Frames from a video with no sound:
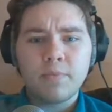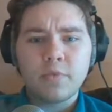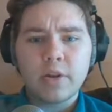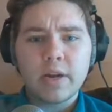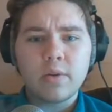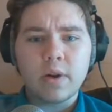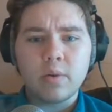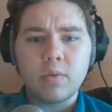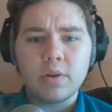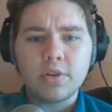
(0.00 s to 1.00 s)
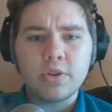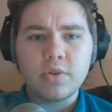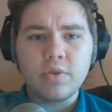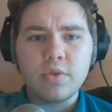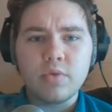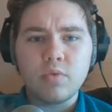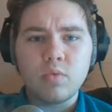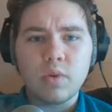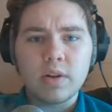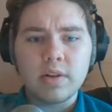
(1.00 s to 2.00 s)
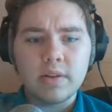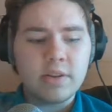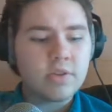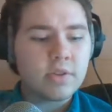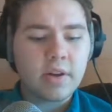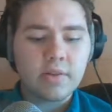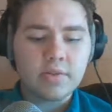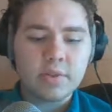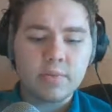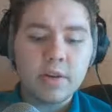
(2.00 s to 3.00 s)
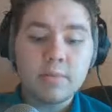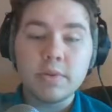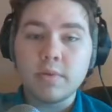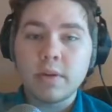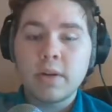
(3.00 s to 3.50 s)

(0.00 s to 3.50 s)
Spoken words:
For now, I want to show you what each of the colors has been up to.